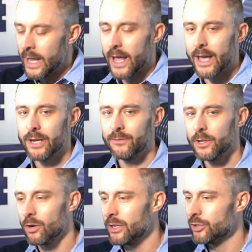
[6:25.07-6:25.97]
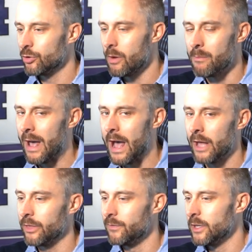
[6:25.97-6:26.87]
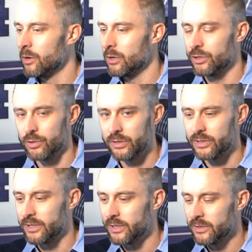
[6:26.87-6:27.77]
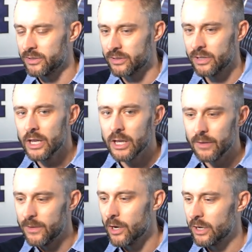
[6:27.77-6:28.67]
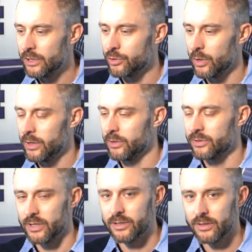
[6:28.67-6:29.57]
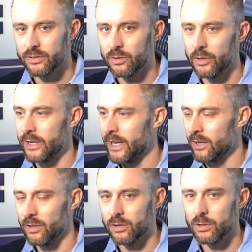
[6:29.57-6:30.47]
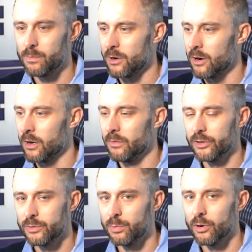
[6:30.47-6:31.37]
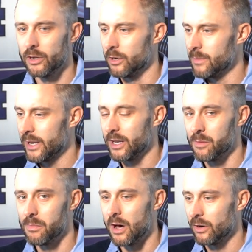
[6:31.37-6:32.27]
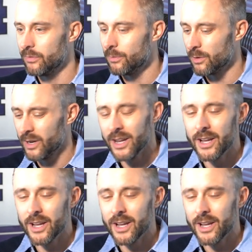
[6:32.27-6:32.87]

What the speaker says: And if you don't enjoy math, if you don't enjoy statistics, if you don't enjoy the statistical and analytical part of the sport you're making a model for,